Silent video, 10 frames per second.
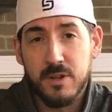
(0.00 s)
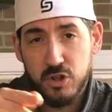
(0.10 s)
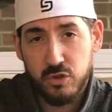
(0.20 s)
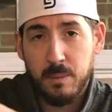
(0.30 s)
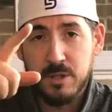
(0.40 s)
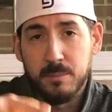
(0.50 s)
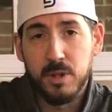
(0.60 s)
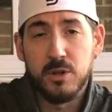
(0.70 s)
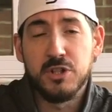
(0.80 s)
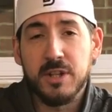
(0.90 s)
the description
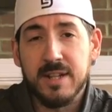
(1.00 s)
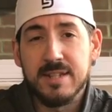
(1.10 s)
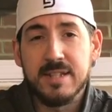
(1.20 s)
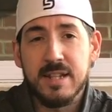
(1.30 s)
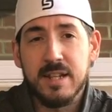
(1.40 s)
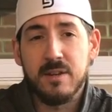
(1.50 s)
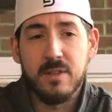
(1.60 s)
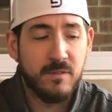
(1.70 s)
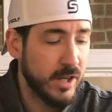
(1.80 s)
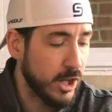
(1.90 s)
below so you can see the
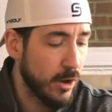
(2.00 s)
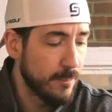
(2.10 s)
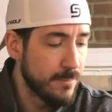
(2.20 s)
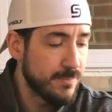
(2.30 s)
video.